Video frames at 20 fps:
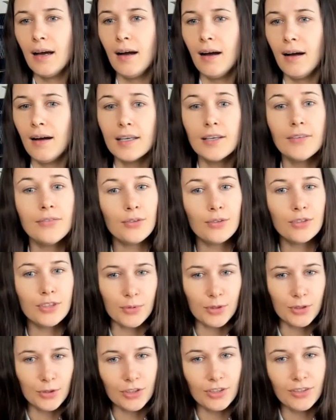uh, if you're
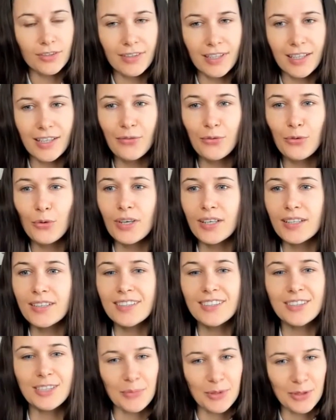just if you are in
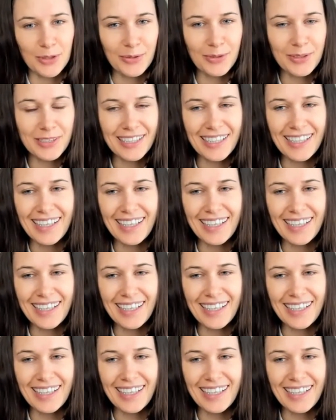the gemstones